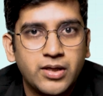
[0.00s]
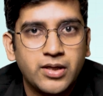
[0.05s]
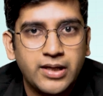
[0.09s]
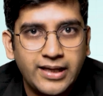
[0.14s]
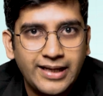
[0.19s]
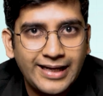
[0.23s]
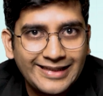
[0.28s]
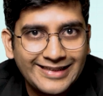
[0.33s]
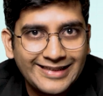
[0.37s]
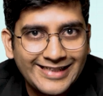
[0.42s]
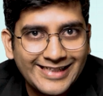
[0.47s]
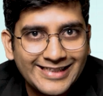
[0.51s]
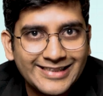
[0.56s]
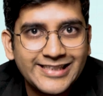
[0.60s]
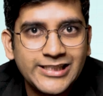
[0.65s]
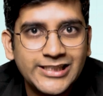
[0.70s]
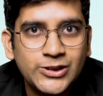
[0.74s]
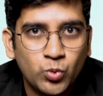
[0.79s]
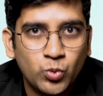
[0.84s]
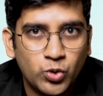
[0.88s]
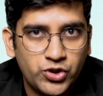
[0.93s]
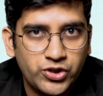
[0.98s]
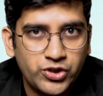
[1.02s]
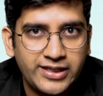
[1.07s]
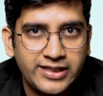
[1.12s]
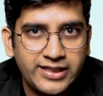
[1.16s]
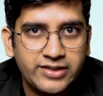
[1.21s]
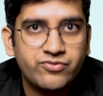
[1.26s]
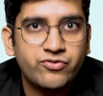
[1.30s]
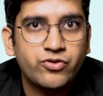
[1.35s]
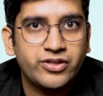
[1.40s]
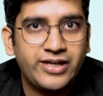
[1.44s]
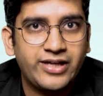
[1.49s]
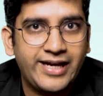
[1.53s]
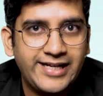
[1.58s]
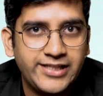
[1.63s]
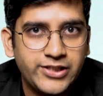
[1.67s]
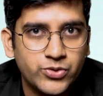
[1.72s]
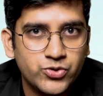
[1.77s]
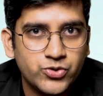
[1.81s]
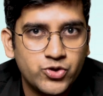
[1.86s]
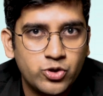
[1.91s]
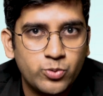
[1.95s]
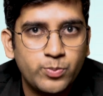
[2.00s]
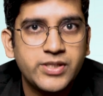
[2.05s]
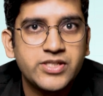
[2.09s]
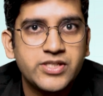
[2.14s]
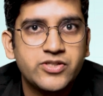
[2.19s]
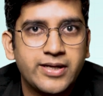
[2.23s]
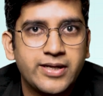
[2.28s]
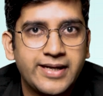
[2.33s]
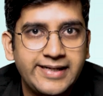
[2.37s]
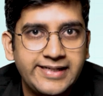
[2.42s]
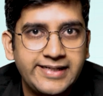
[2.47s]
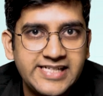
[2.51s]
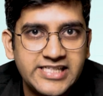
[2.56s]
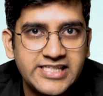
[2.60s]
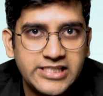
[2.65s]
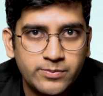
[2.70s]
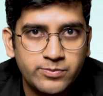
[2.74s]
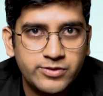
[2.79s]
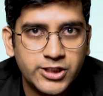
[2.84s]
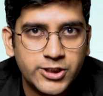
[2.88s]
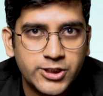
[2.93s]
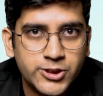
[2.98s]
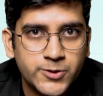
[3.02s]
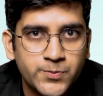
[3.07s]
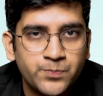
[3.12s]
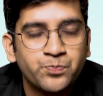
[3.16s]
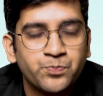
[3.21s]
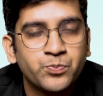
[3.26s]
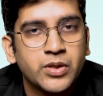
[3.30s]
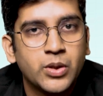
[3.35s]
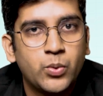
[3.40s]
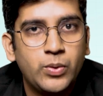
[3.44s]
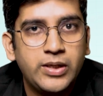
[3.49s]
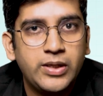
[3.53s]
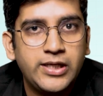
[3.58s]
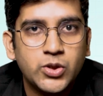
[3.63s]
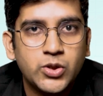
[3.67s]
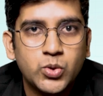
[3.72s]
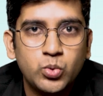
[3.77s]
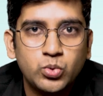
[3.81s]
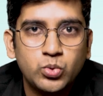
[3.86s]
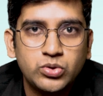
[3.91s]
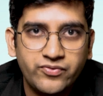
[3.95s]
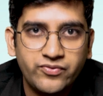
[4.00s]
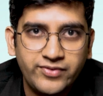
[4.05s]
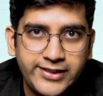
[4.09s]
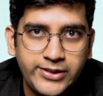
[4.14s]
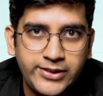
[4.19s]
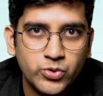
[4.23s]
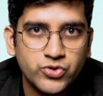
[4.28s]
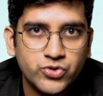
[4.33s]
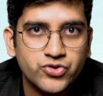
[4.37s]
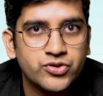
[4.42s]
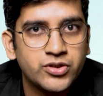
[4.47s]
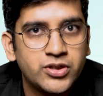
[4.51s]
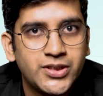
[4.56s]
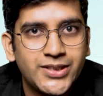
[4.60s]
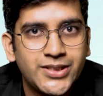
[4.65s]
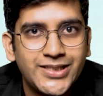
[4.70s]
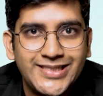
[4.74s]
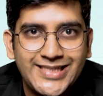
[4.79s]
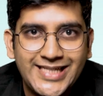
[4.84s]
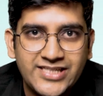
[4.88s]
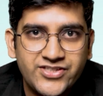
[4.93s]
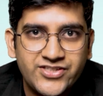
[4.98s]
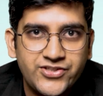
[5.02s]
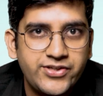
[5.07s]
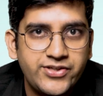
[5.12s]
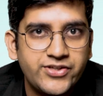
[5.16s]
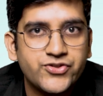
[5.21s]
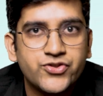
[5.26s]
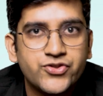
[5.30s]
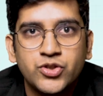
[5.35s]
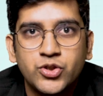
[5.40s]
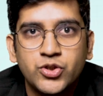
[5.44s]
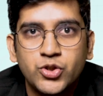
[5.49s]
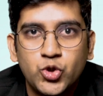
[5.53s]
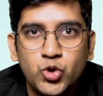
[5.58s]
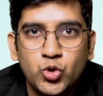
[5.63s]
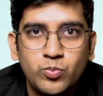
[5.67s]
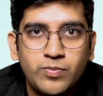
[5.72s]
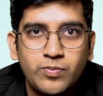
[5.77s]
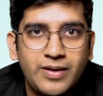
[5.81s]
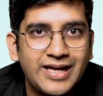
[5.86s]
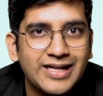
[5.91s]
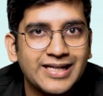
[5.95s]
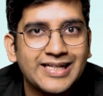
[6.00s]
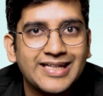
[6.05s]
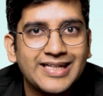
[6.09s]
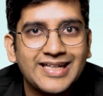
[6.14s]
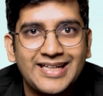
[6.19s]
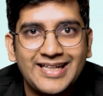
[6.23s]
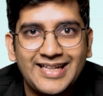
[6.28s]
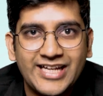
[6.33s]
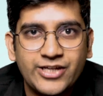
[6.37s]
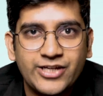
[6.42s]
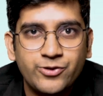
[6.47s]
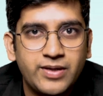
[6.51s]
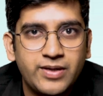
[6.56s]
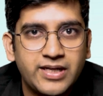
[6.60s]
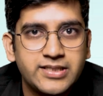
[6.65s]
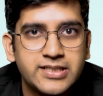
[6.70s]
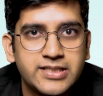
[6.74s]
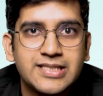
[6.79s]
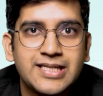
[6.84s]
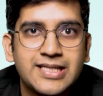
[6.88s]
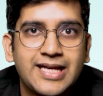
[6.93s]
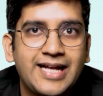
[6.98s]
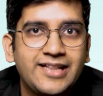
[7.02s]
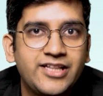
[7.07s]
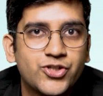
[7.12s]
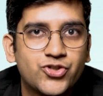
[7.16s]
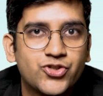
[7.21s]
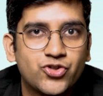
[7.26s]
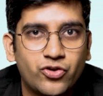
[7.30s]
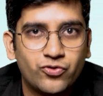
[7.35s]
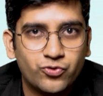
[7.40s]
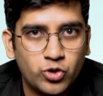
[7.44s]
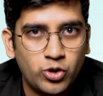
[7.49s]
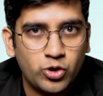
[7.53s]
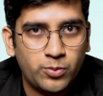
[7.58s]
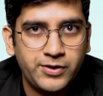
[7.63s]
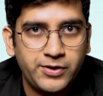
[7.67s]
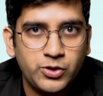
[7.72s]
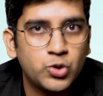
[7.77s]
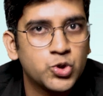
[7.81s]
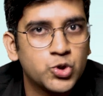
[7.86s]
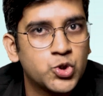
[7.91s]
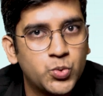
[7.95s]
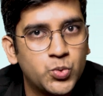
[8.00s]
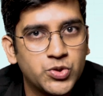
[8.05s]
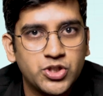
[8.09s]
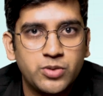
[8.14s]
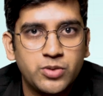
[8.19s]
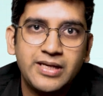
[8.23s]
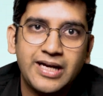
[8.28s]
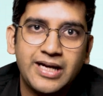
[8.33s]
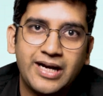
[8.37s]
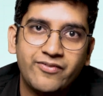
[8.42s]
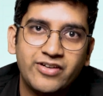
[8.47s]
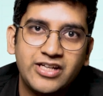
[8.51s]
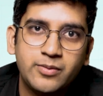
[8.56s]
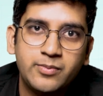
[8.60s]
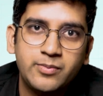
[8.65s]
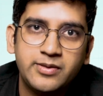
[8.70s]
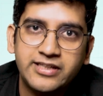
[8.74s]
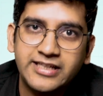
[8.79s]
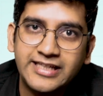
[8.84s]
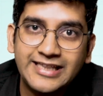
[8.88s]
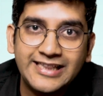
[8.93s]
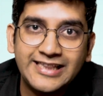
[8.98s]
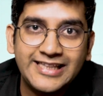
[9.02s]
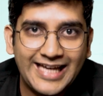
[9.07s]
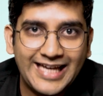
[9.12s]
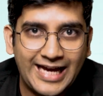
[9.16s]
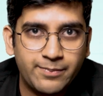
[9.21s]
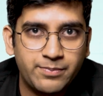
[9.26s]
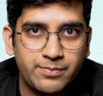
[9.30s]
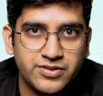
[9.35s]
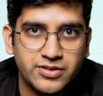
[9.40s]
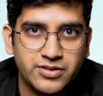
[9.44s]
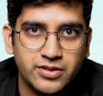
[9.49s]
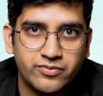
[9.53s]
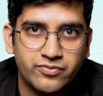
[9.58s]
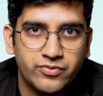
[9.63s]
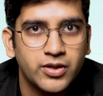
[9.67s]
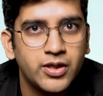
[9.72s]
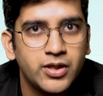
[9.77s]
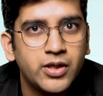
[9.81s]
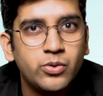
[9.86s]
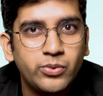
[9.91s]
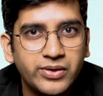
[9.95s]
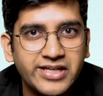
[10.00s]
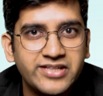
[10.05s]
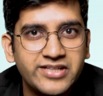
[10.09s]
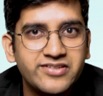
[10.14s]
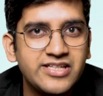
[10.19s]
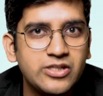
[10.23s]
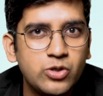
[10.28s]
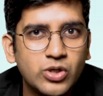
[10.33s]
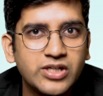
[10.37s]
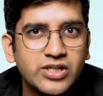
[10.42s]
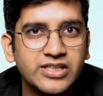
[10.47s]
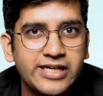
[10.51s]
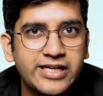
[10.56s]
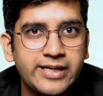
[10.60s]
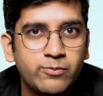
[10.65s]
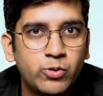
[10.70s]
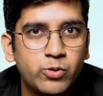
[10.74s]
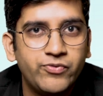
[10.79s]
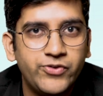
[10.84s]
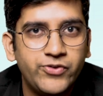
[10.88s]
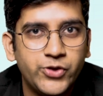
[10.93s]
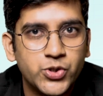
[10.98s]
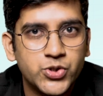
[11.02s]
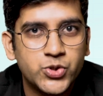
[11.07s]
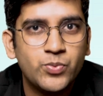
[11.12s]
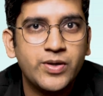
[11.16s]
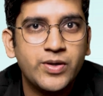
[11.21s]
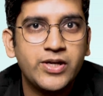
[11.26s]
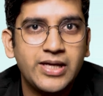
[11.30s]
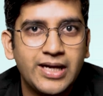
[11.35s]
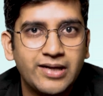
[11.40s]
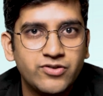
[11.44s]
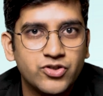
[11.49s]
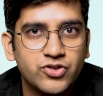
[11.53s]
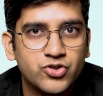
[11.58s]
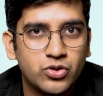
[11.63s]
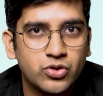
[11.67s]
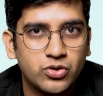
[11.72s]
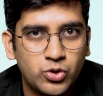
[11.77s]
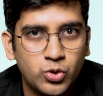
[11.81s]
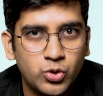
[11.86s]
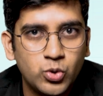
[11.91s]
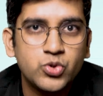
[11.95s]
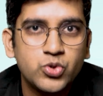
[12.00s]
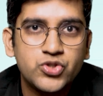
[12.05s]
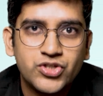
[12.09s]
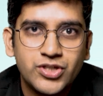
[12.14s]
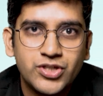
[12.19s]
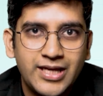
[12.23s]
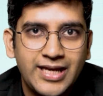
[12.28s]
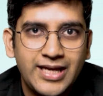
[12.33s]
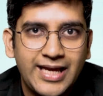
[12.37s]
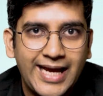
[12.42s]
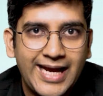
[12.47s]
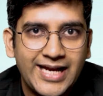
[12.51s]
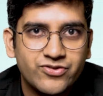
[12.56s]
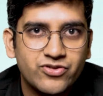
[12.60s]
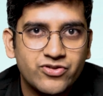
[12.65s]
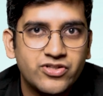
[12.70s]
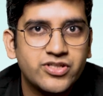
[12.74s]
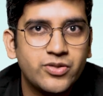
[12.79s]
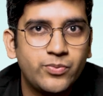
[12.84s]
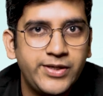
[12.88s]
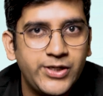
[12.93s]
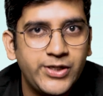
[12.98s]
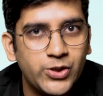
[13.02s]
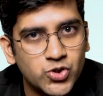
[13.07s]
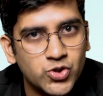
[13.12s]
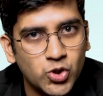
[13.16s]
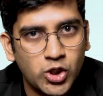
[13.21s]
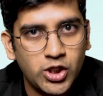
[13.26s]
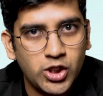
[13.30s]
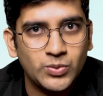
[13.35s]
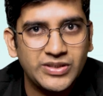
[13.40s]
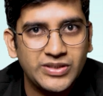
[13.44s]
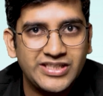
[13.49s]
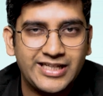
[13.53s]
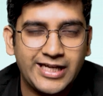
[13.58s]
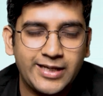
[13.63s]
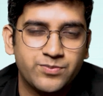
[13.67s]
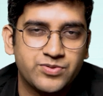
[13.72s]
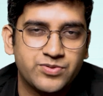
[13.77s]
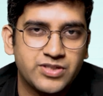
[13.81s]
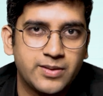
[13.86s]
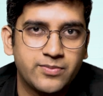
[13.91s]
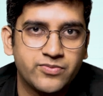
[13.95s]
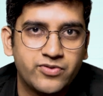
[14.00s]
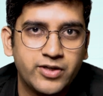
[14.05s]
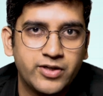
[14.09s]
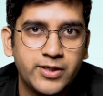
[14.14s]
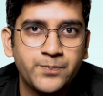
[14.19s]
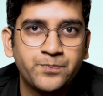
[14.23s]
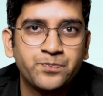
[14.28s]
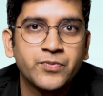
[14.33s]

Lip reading: The entire thing, what you get for 8,000 rupees, the 19 subjects will include the videos, test series, QBank, live batches, and the soft copy notes, which will be available in the app itself. You can see, look at the demo videos where you have the notes as well as the videos along with the timestamp. Right?